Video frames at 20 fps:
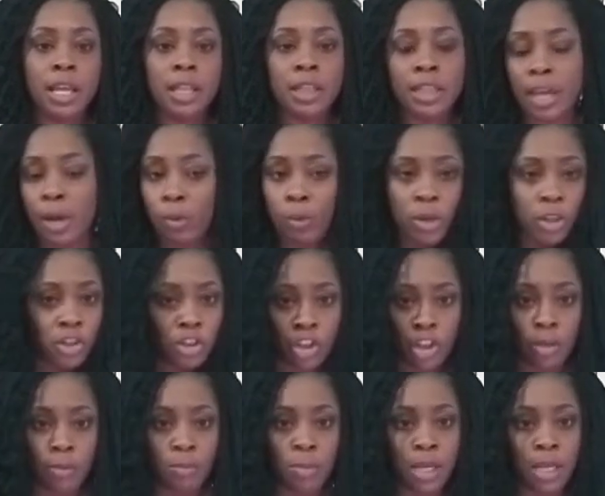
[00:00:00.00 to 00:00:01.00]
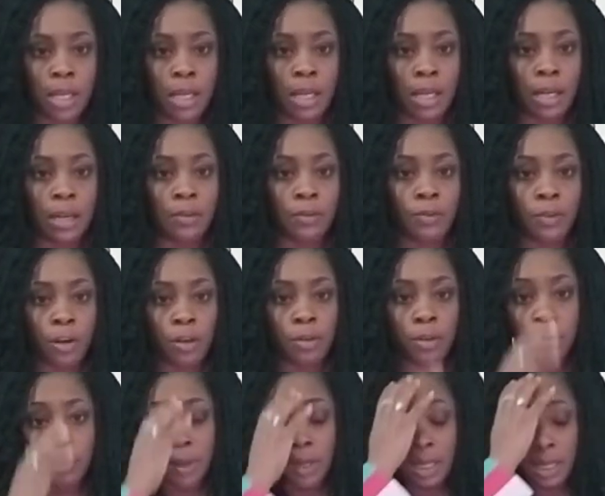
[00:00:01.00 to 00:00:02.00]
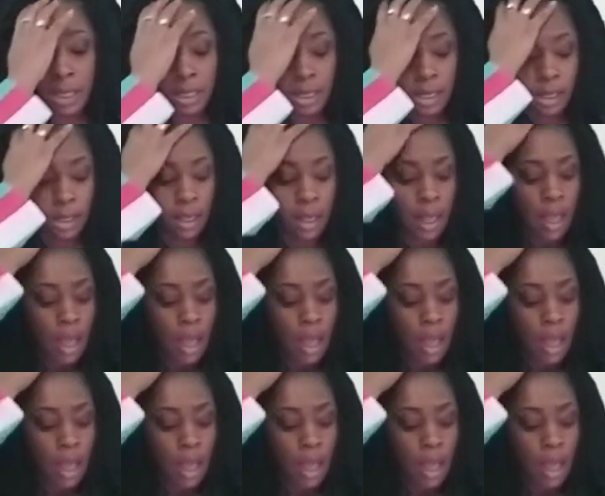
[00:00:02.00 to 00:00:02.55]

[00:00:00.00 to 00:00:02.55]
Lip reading: that we shouldn't be in from the beginning.